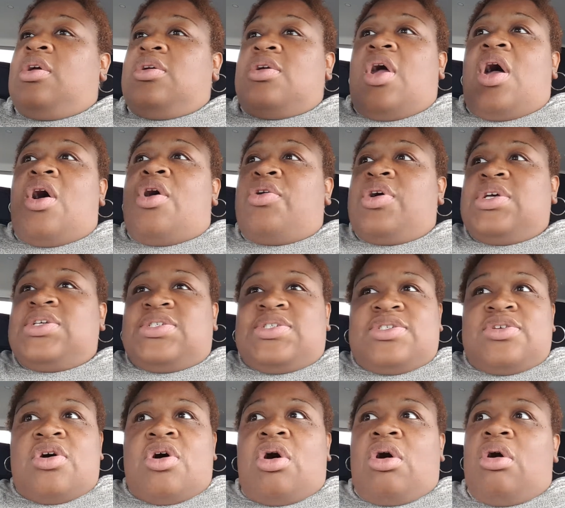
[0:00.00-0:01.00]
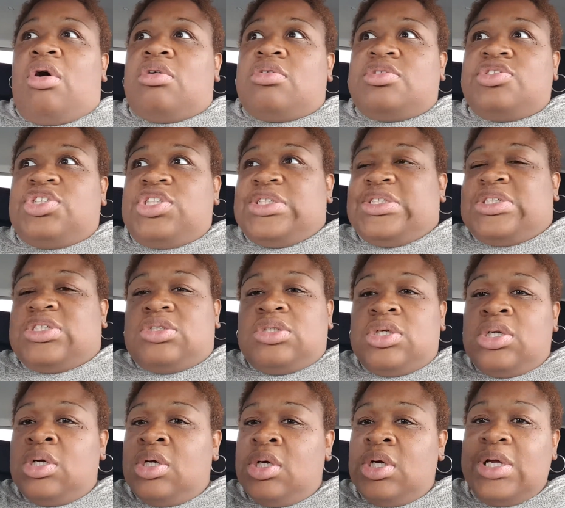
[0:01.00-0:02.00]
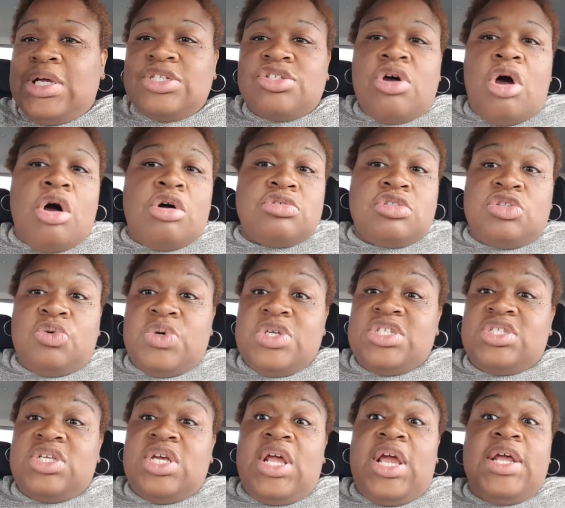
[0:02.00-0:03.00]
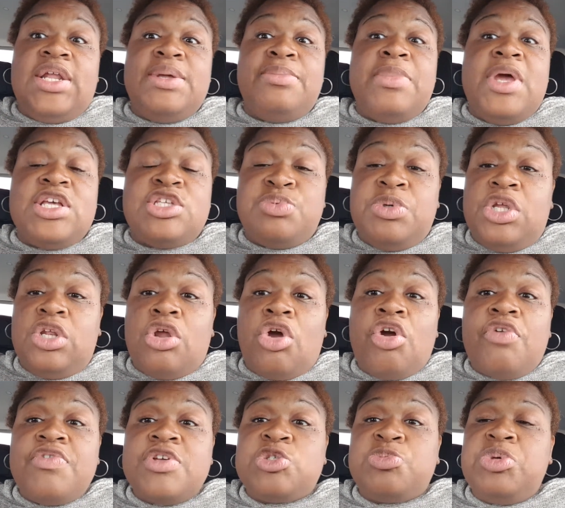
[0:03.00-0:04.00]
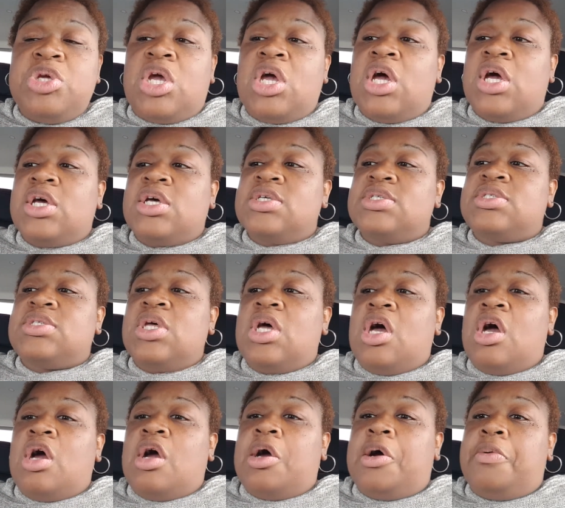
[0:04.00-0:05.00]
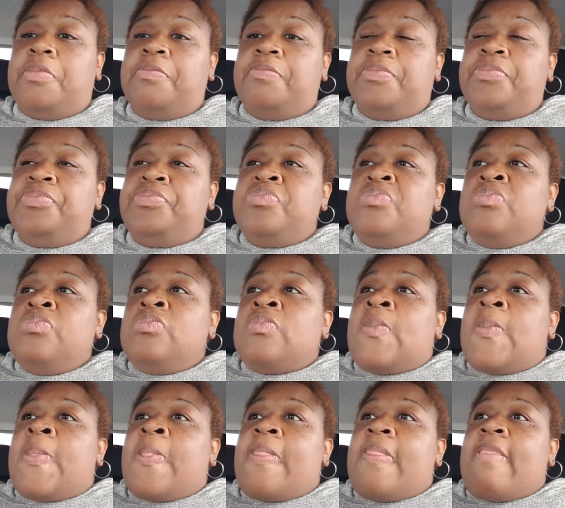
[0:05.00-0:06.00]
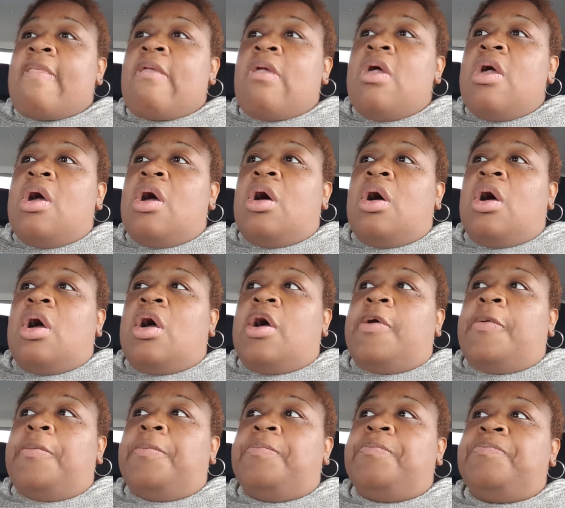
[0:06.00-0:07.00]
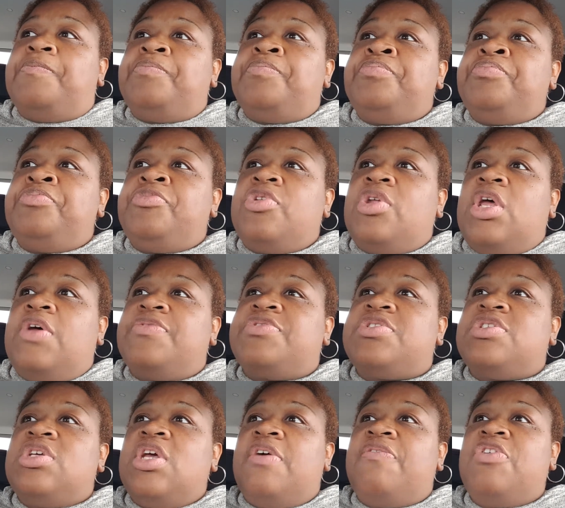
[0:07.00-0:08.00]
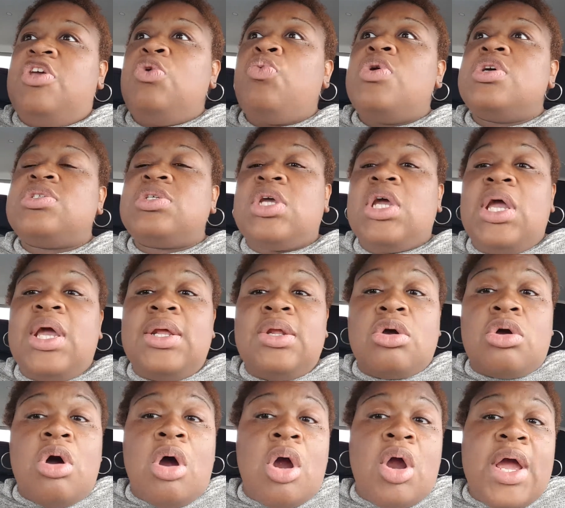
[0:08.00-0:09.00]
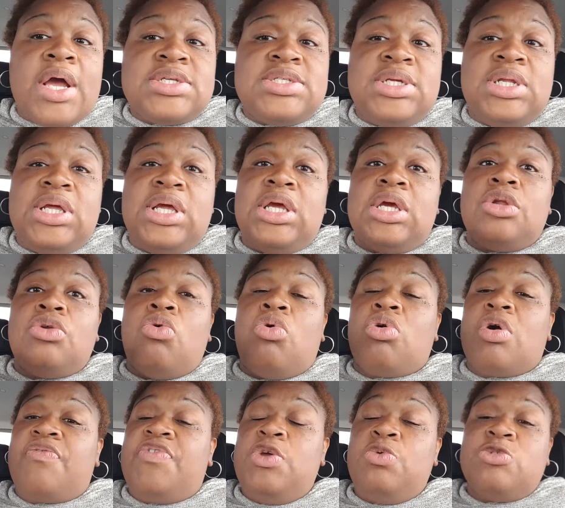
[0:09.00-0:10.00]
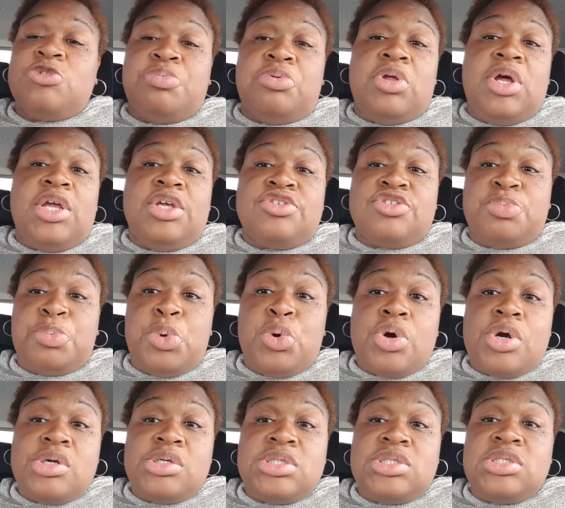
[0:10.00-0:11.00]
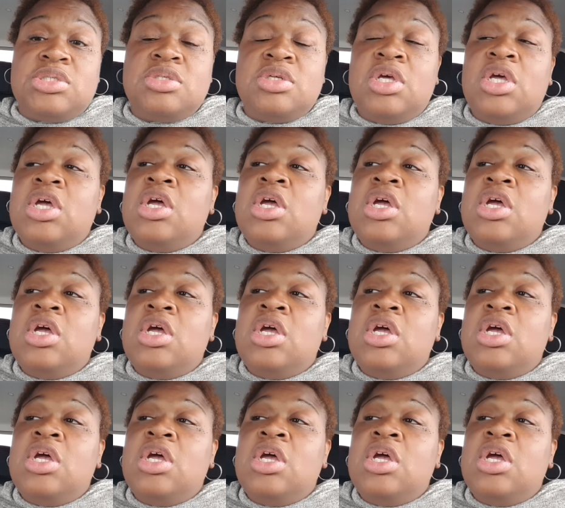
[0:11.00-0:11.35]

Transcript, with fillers: y'all it's all just it's all twisted and it makes me nervous because um um if if he was to get in a car accident or if he was playing sports